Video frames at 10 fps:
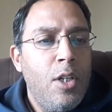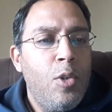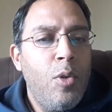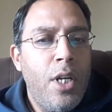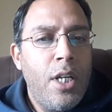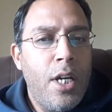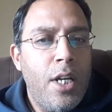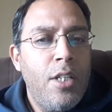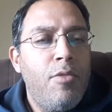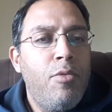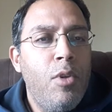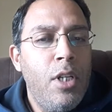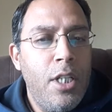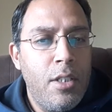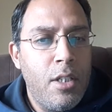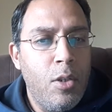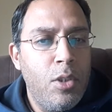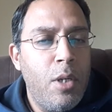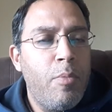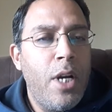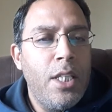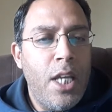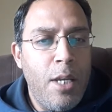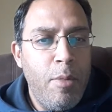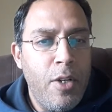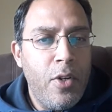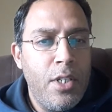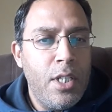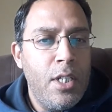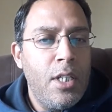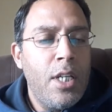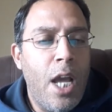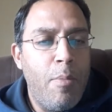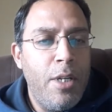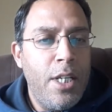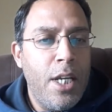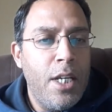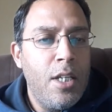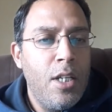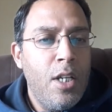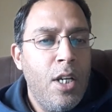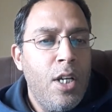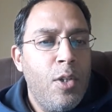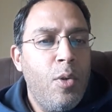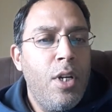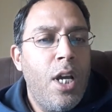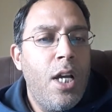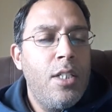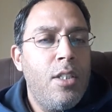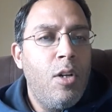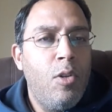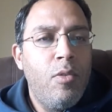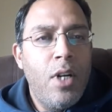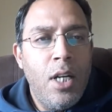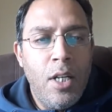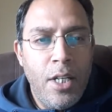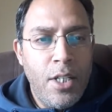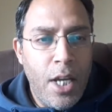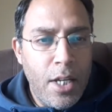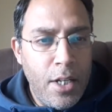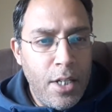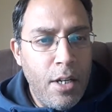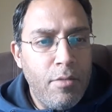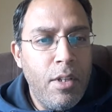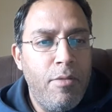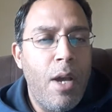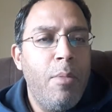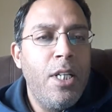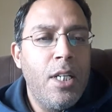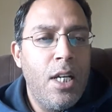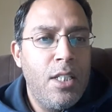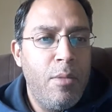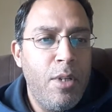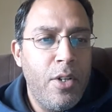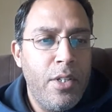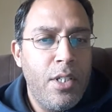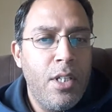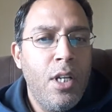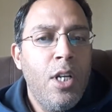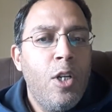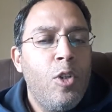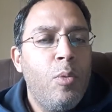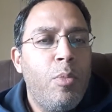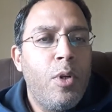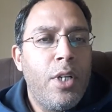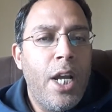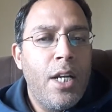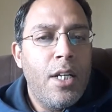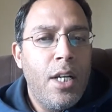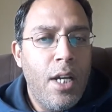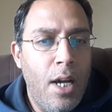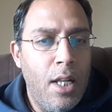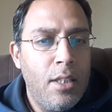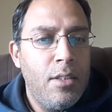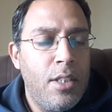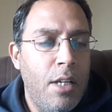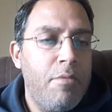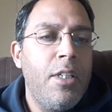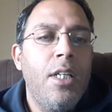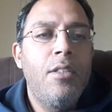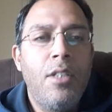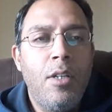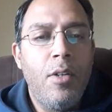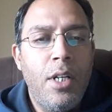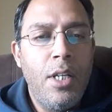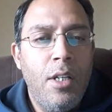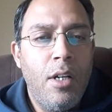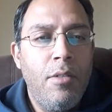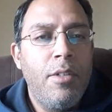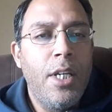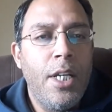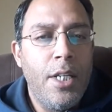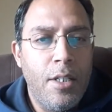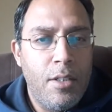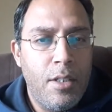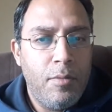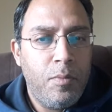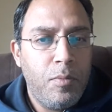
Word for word: to encourage full disclosure by the immigration applicant, to enhance the overall integrity of the family class immigration, to protect health, safety and security of Canadians.